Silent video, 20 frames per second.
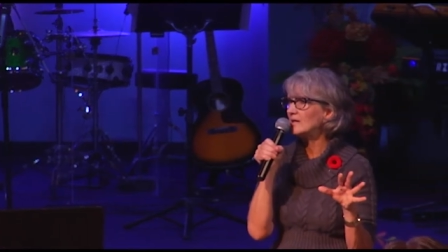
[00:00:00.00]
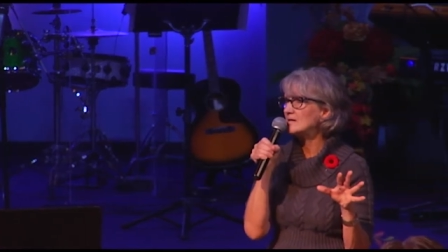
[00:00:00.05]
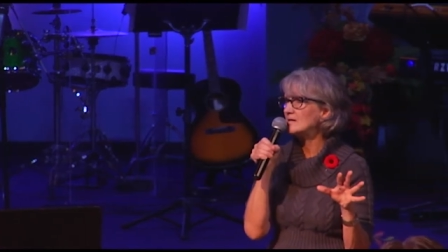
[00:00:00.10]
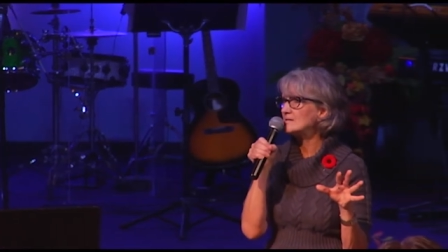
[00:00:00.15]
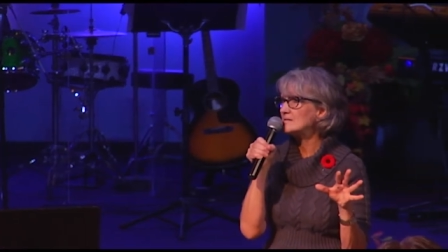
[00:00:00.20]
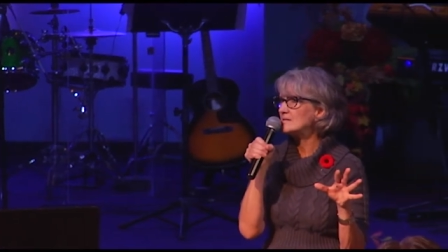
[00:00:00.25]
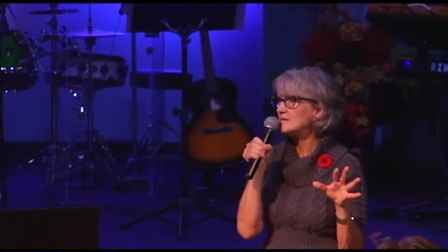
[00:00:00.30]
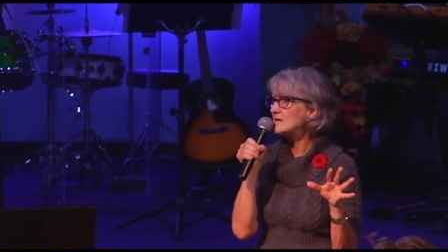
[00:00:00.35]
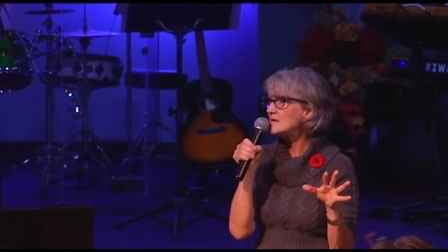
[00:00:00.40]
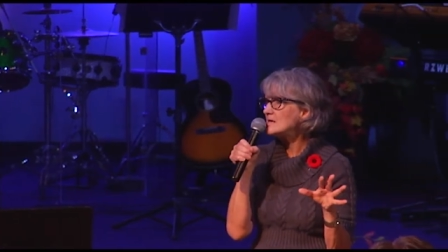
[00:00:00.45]

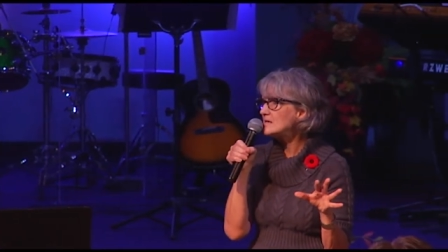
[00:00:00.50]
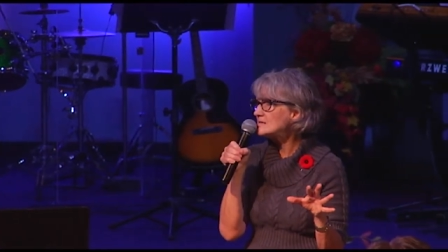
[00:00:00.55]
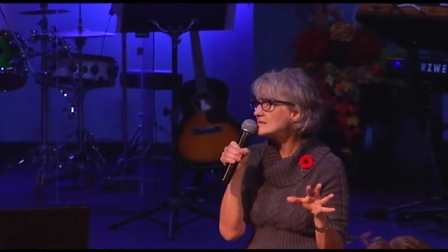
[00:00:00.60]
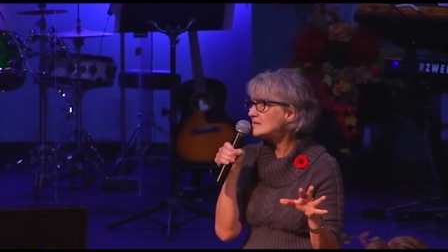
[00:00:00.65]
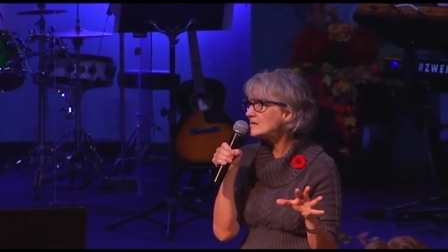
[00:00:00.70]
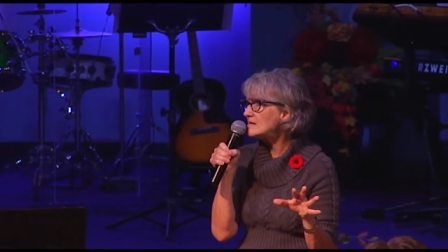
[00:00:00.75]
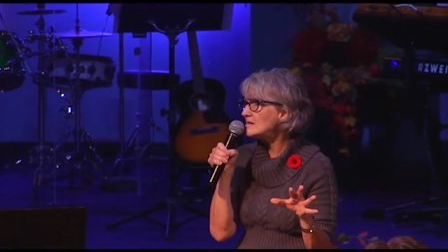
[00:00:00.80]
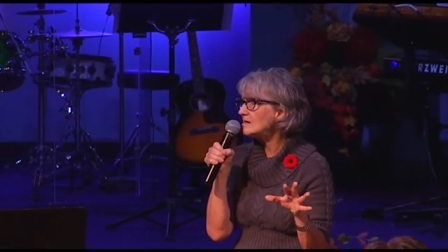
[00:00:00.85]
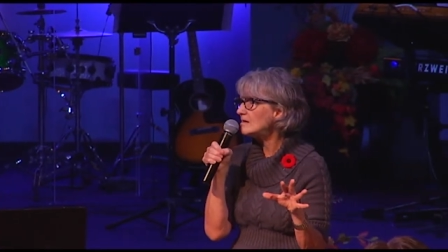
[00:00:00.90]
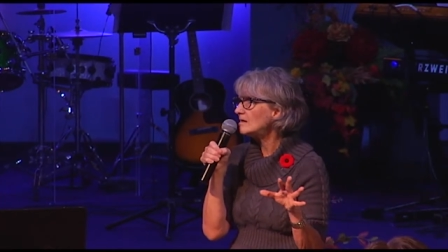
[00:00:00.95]
as
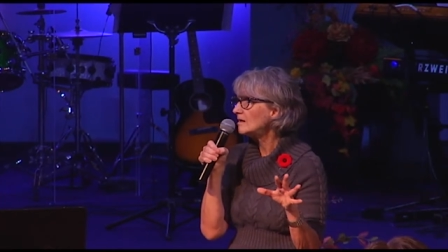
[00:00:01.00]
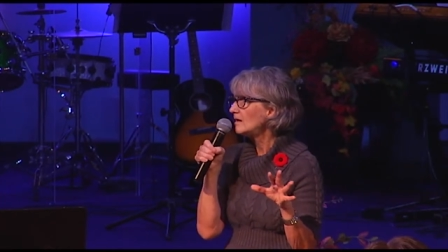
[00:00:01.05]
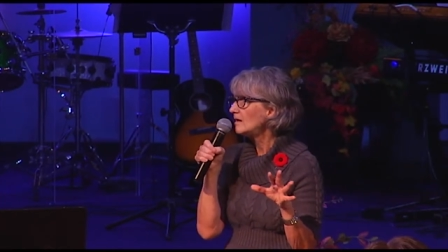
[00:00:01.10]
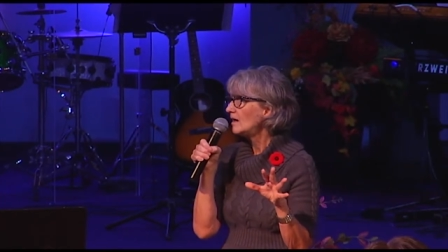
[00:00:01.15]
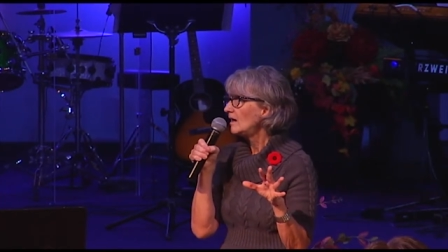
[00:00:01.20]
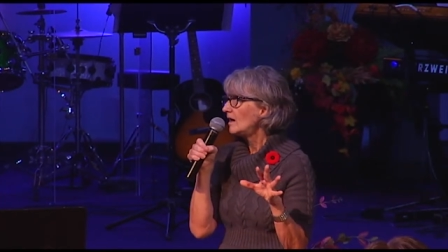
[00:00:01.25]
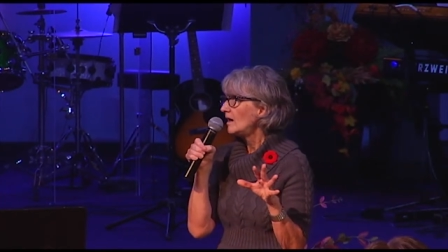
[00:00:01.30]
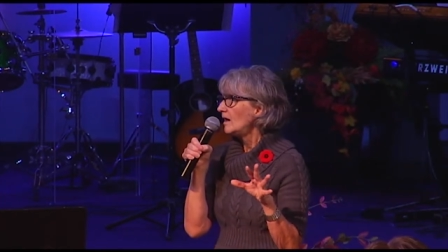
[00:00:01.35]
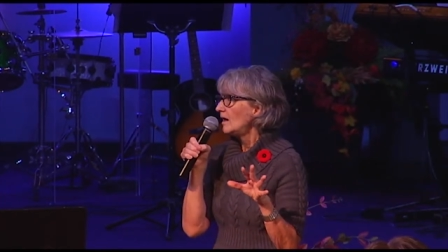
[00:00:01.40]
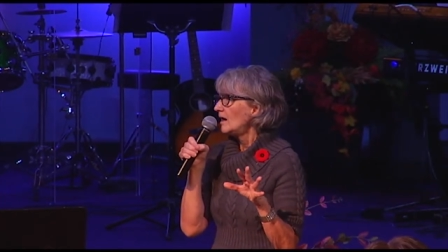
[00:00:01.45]
easy.
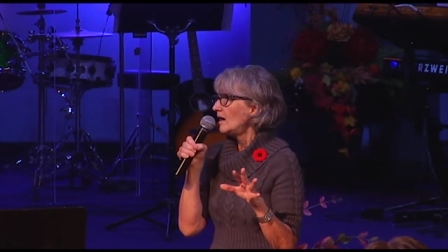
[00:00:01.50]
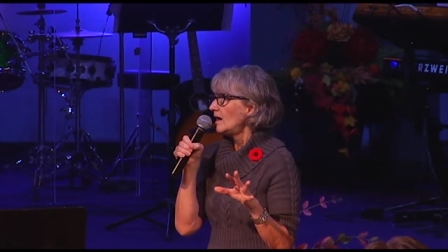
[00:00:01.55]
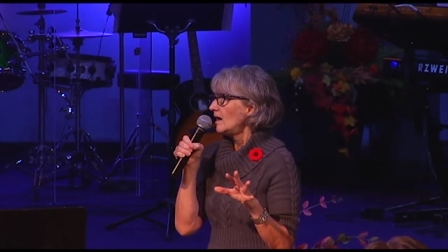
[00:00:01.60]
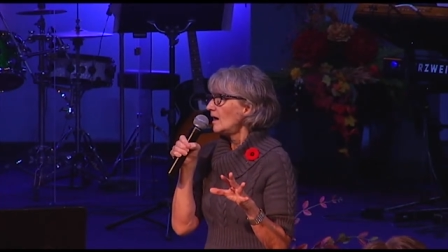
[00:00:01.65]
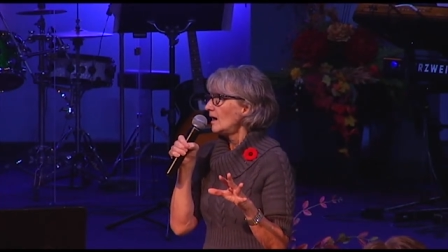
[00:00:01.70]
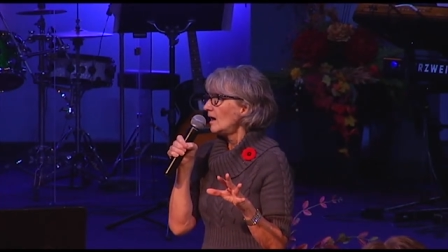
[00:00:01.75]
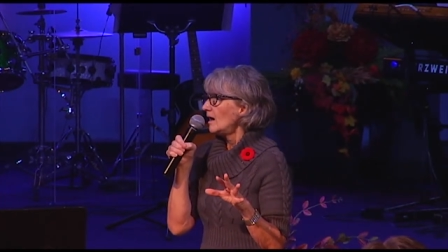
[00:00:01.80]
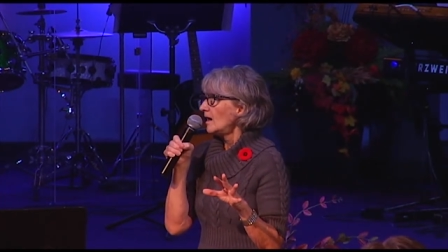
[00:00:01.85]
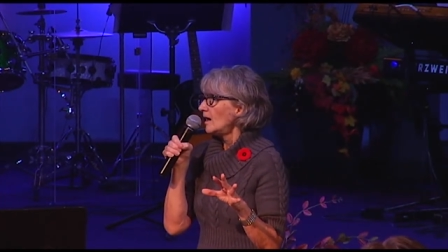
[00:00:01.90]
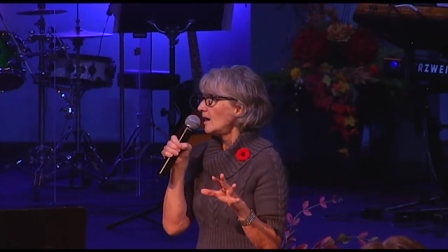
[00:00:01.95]

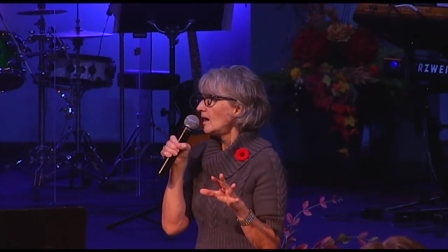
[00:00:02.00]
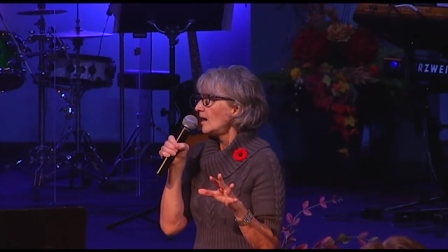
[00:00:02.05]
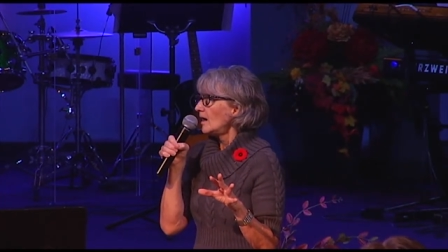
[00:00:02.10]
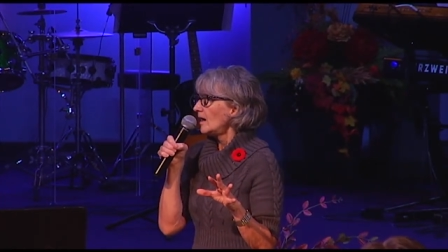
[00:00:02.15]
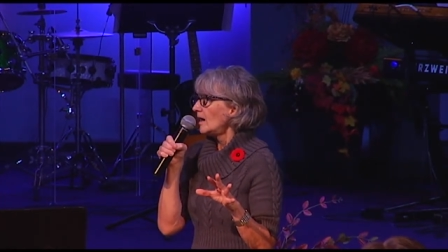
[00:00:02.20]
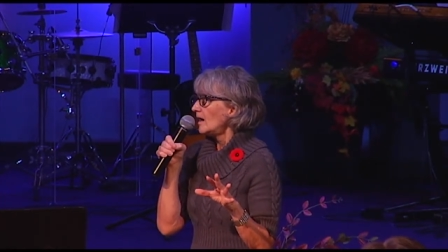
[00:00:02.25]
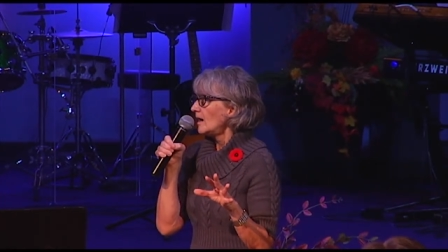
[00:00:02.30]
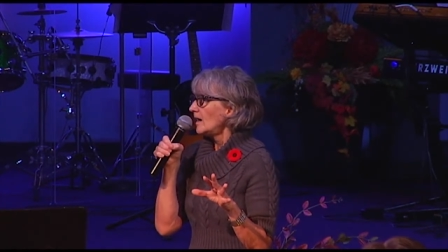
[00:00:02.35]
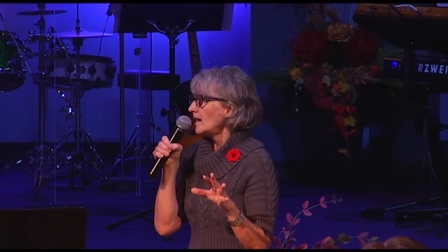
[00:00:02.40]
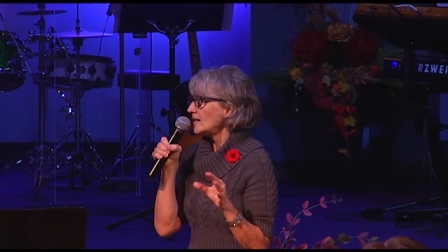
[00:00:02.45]

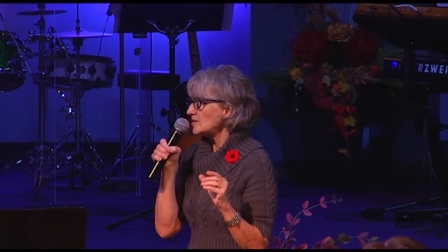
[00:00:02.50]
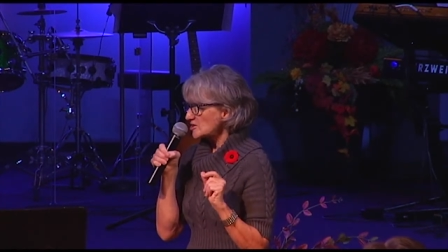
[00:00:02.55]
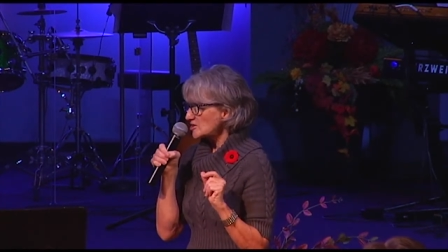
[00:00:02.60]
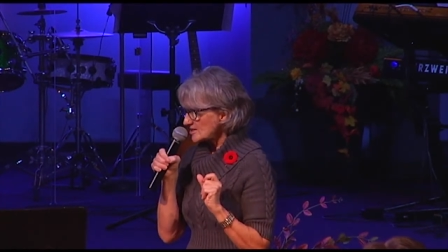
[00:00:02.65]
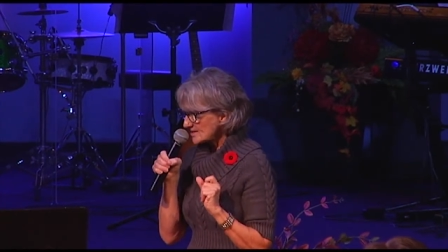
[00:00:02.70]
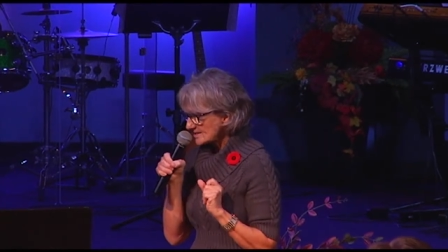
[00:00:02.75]
And she